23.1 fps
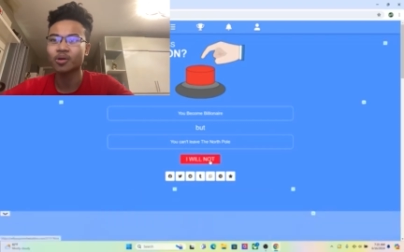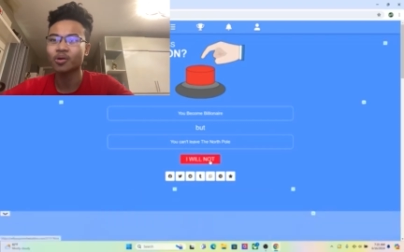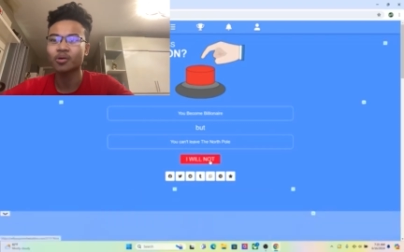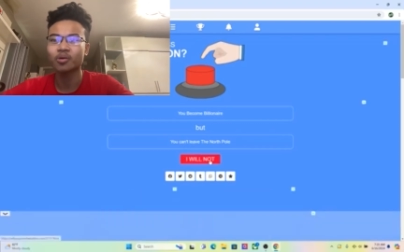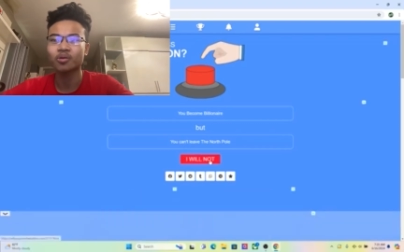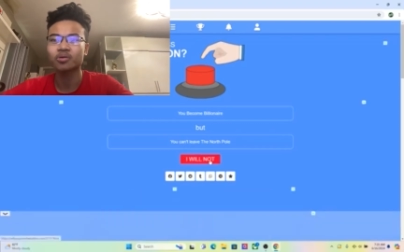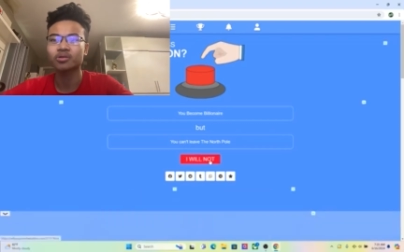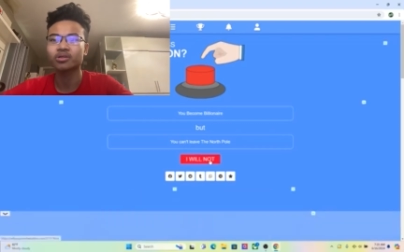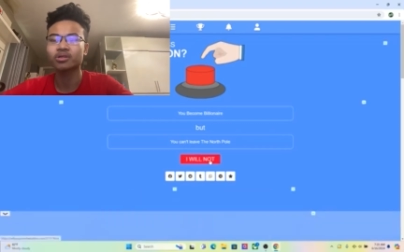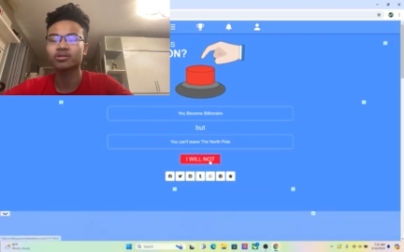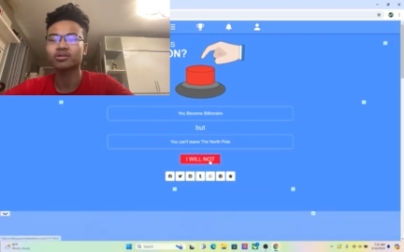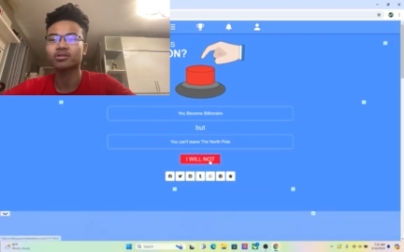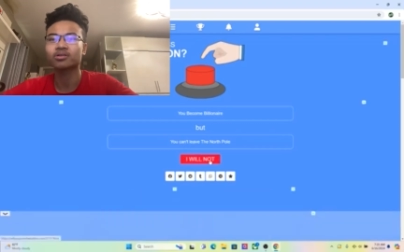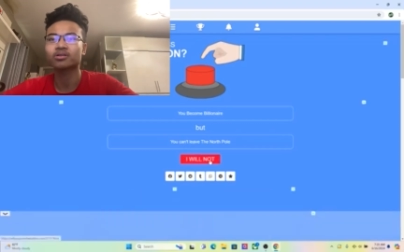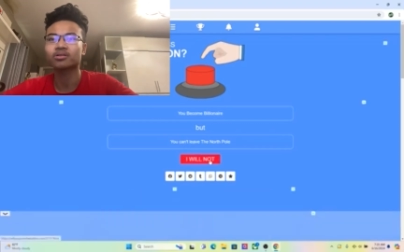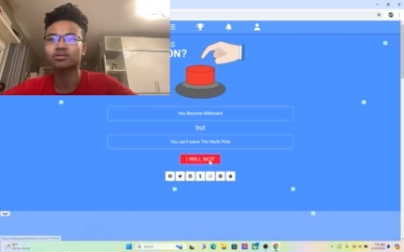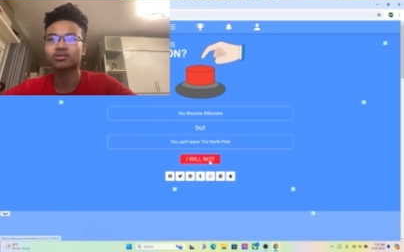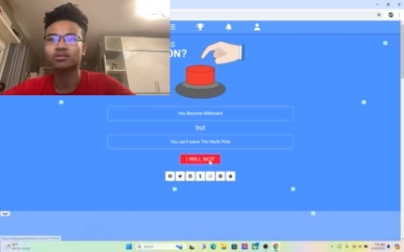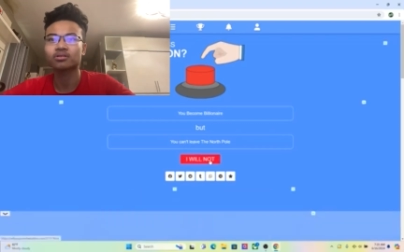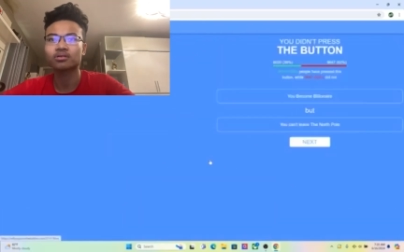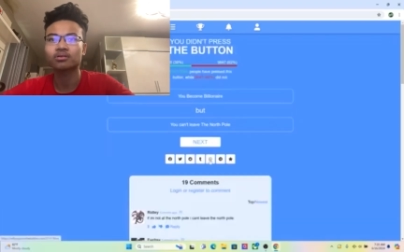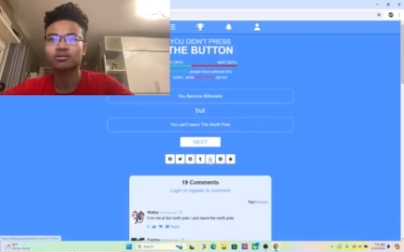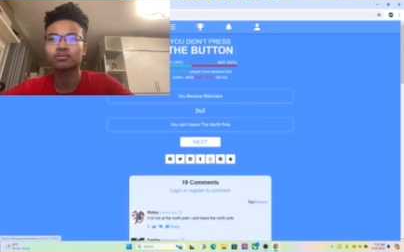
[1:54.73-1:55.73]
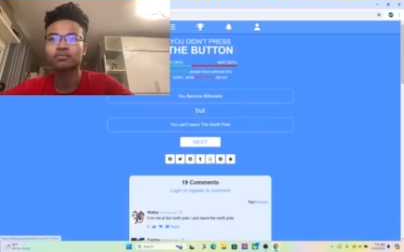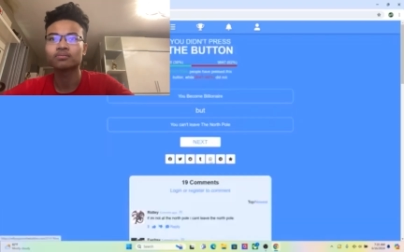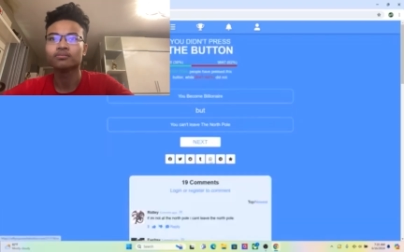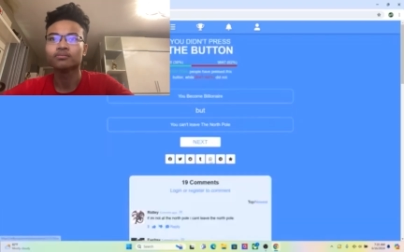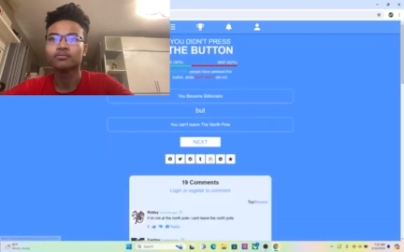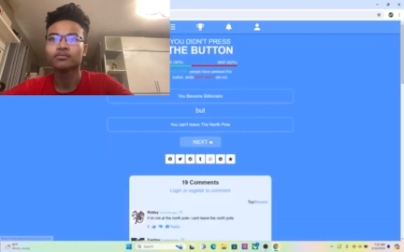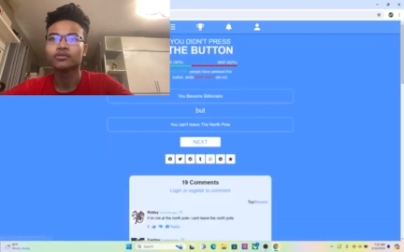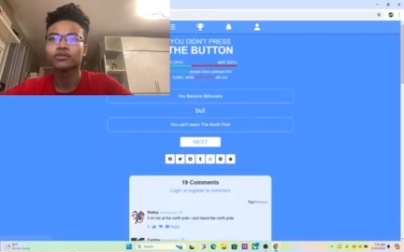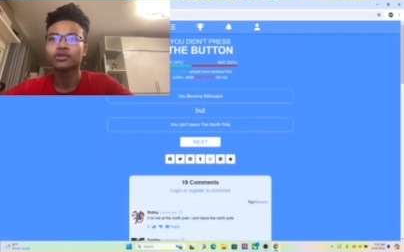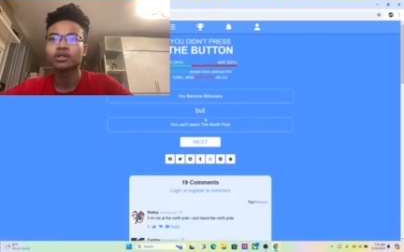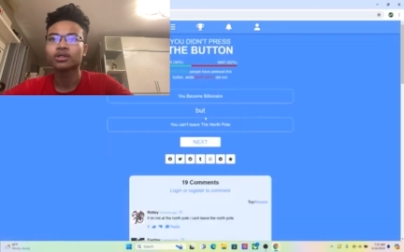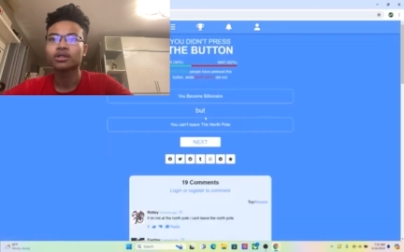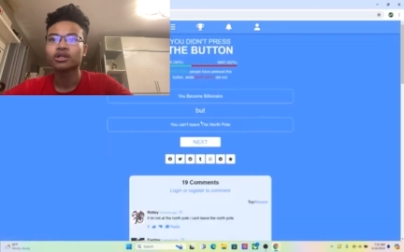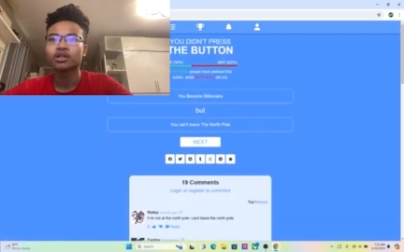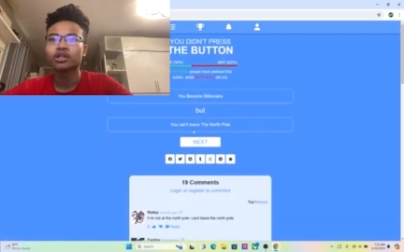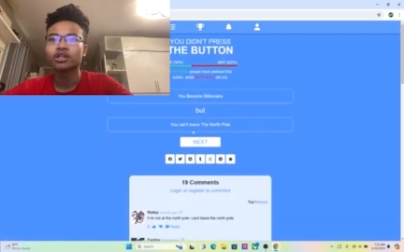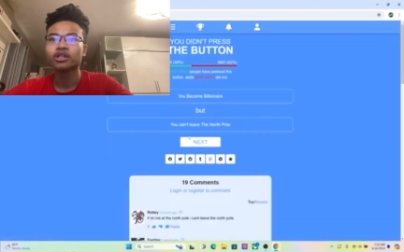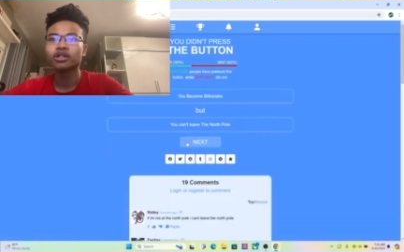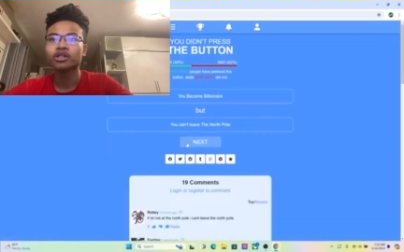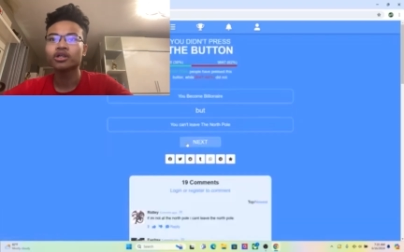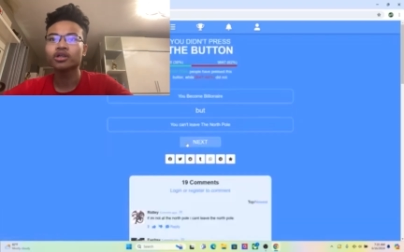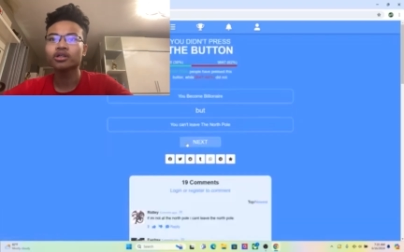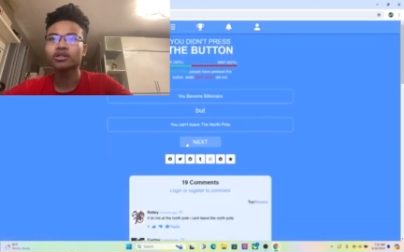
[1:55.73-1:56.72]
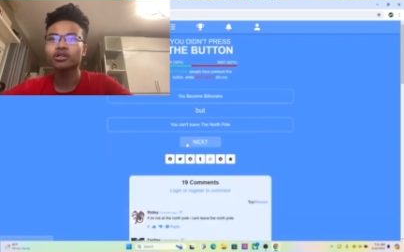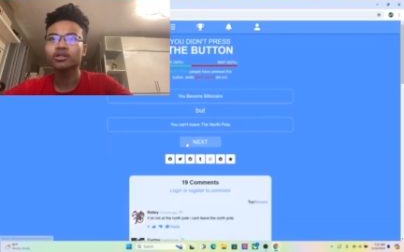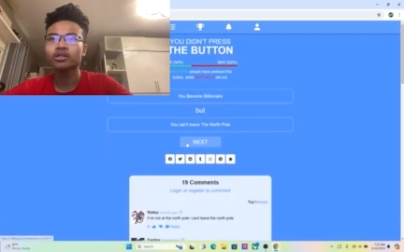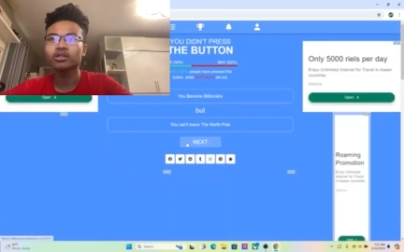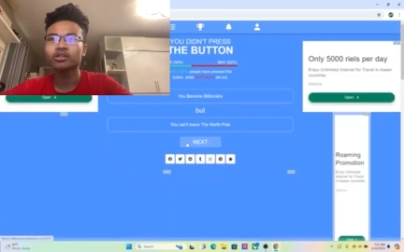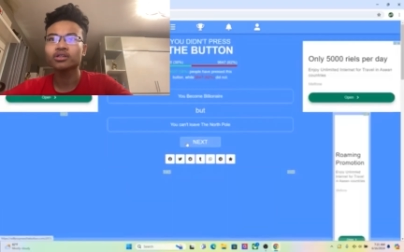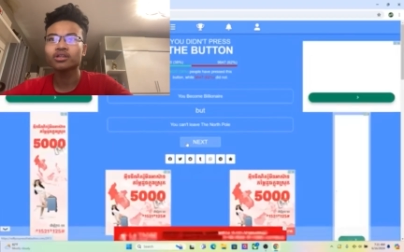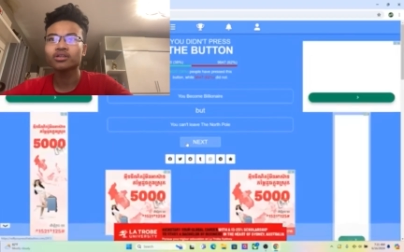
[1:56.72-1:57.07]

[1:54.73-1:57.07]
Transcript: Oh, no, no, no, no, no. No, no, no,